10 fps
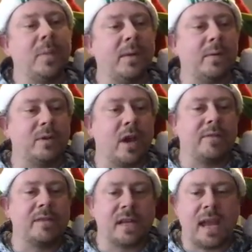me into his
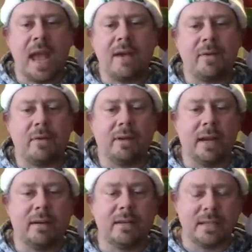office like a half hour
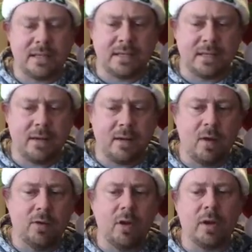later and says,
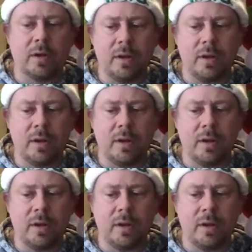oh, look,